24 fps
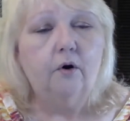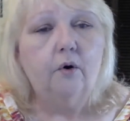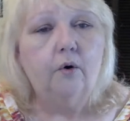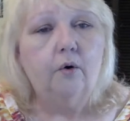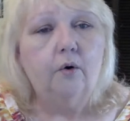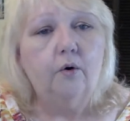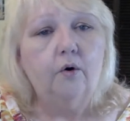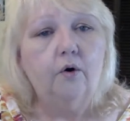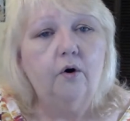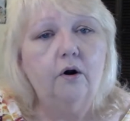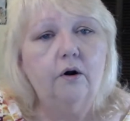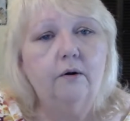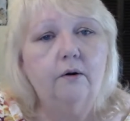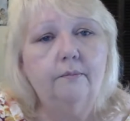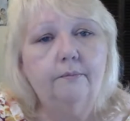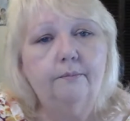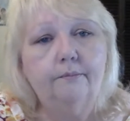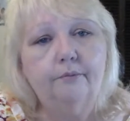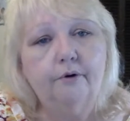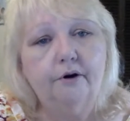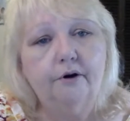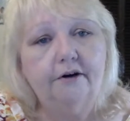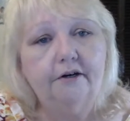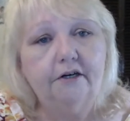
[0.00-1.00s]
or
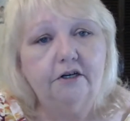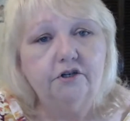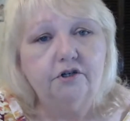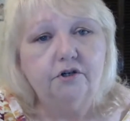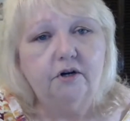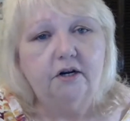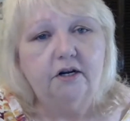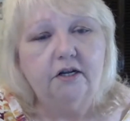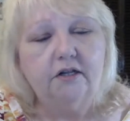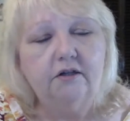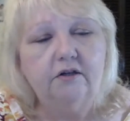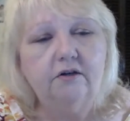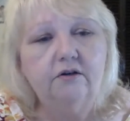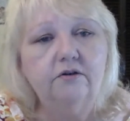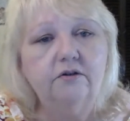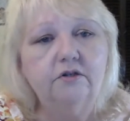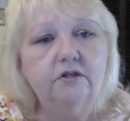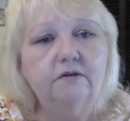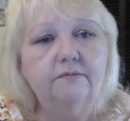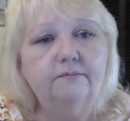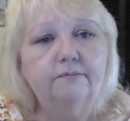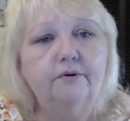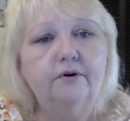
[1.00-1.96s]
bring a trailer to